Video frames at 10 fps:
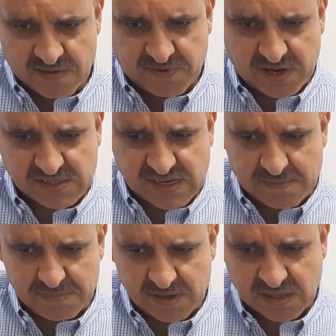For
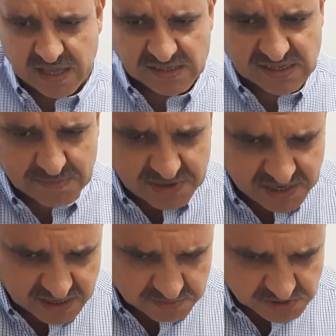example, the example
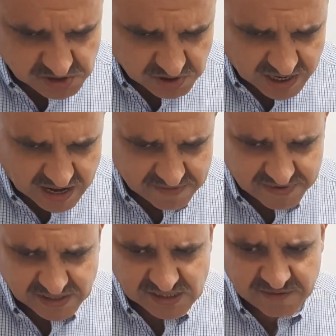here, which you have
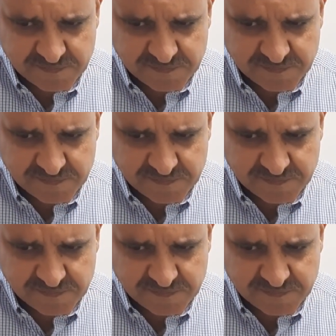it,